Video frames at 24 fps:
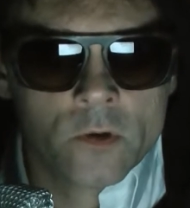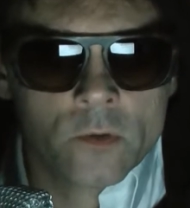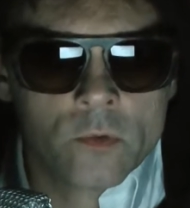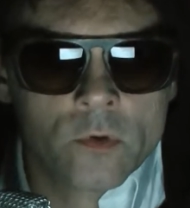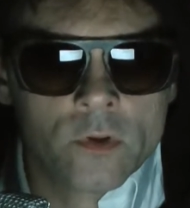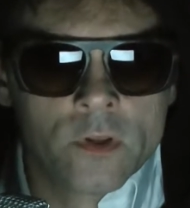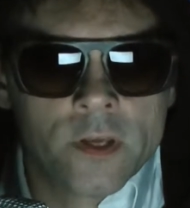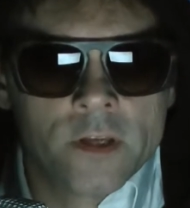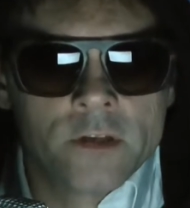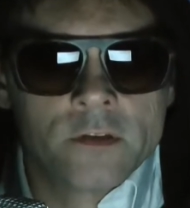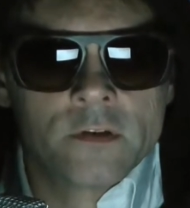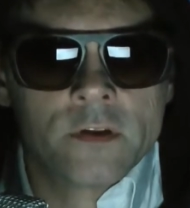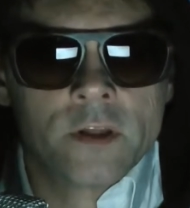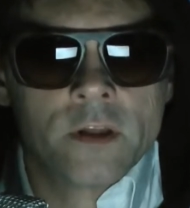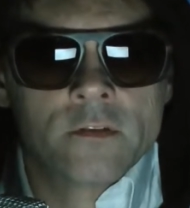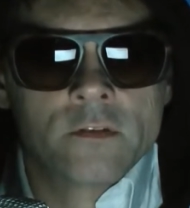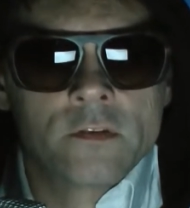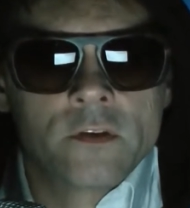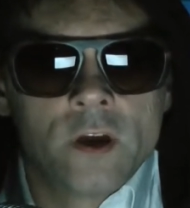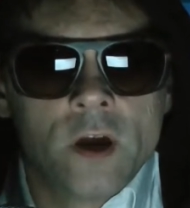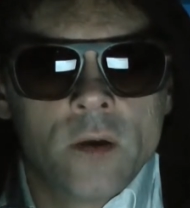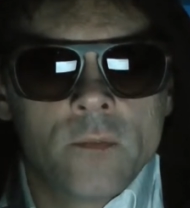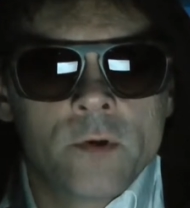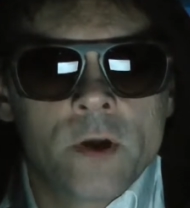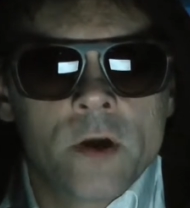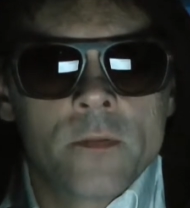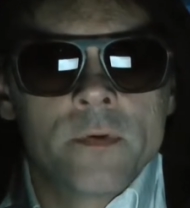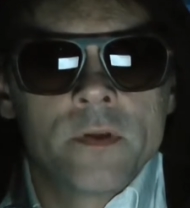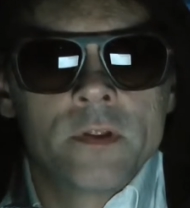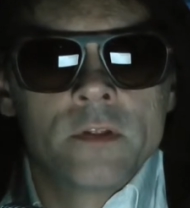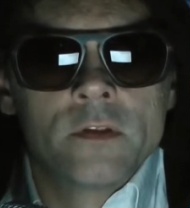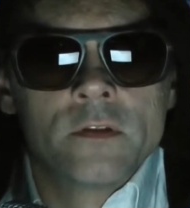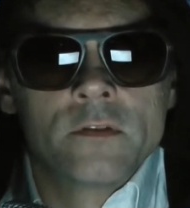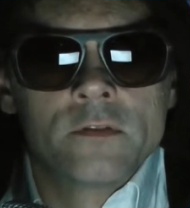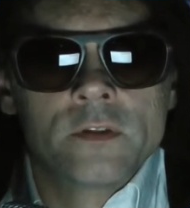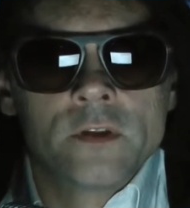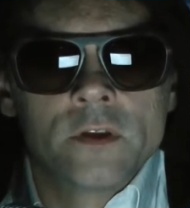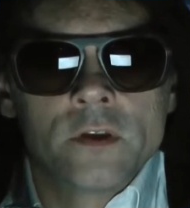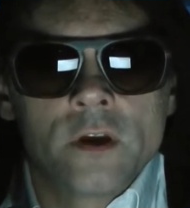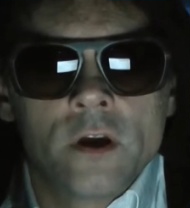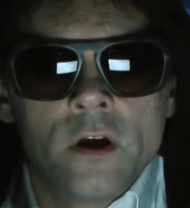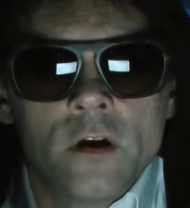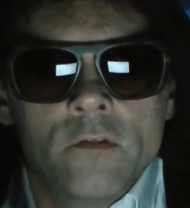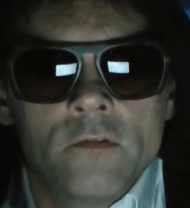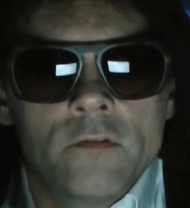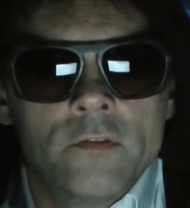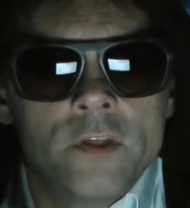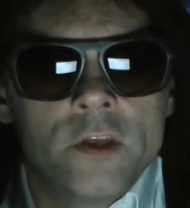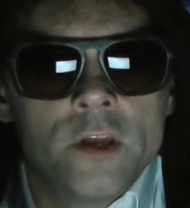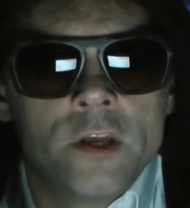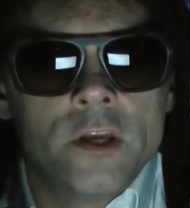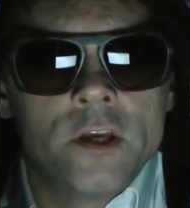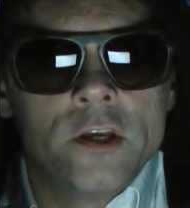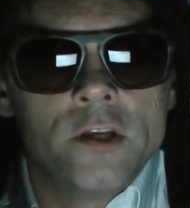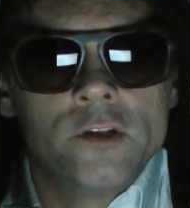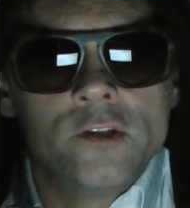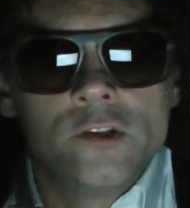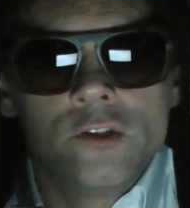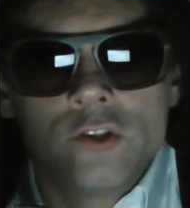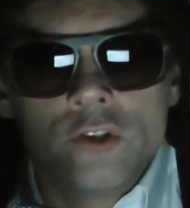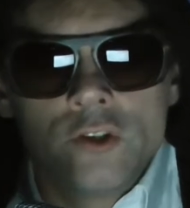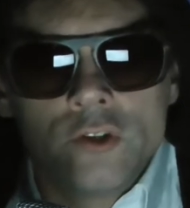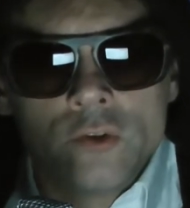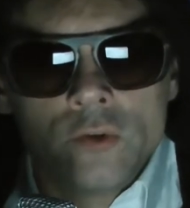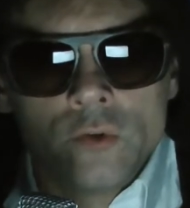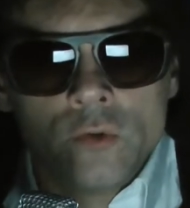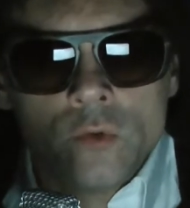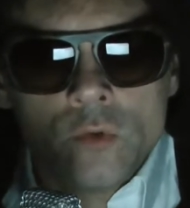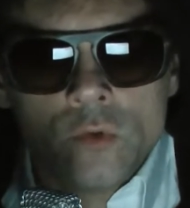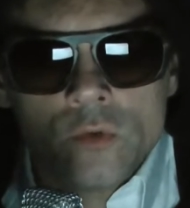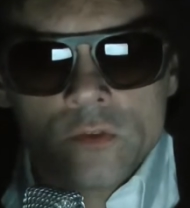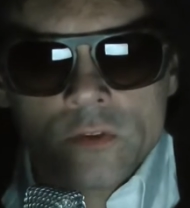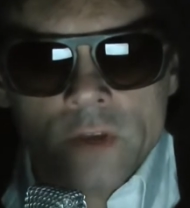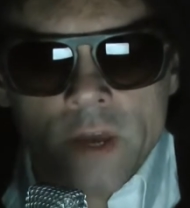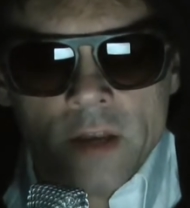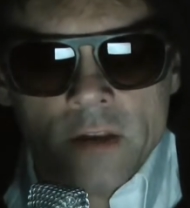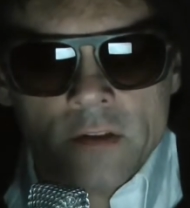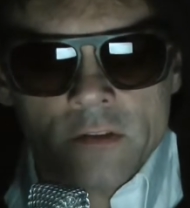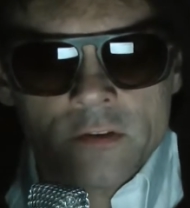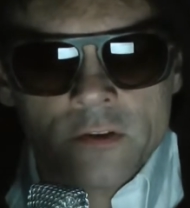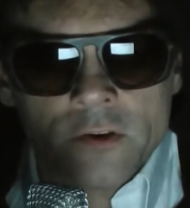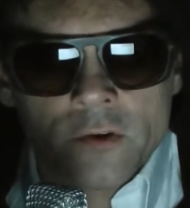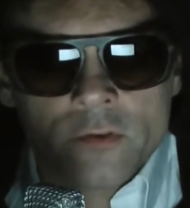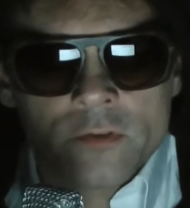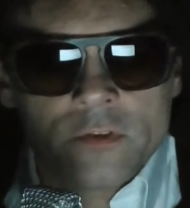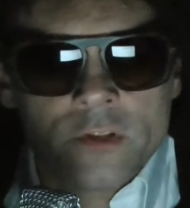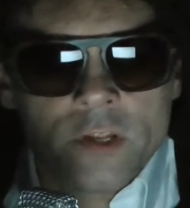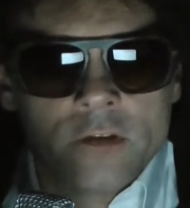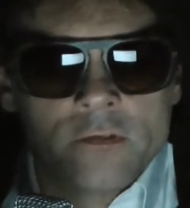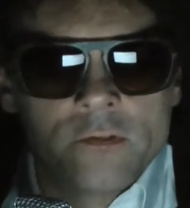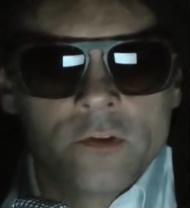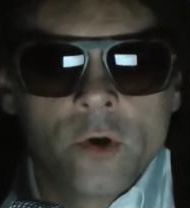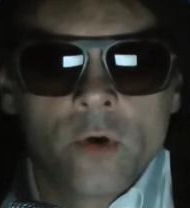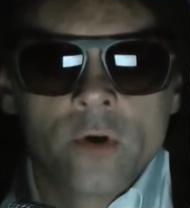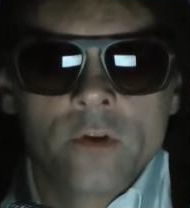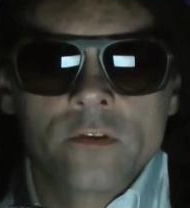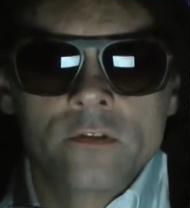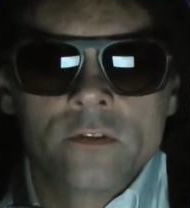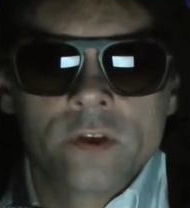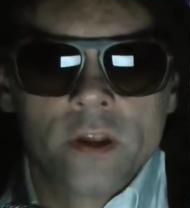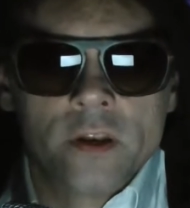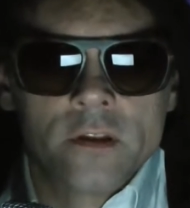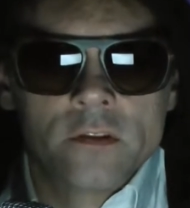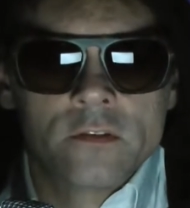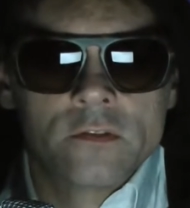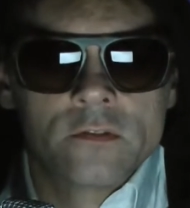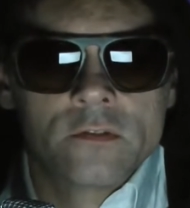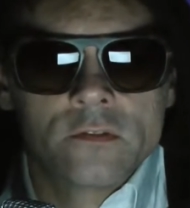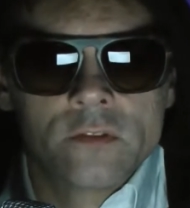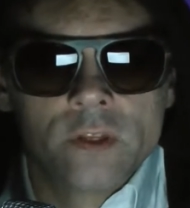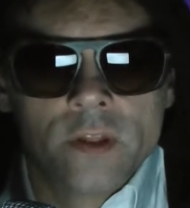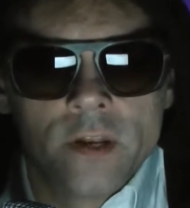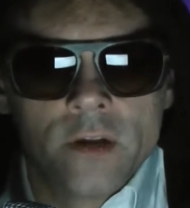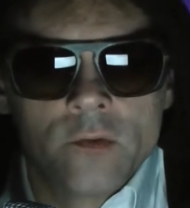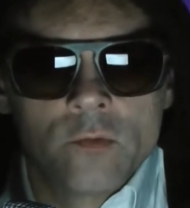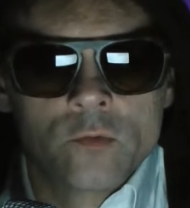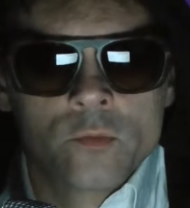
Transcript: We'd like to announce the upcoming listing of the two Sidus Heroes native tokens, Sidus and Senate,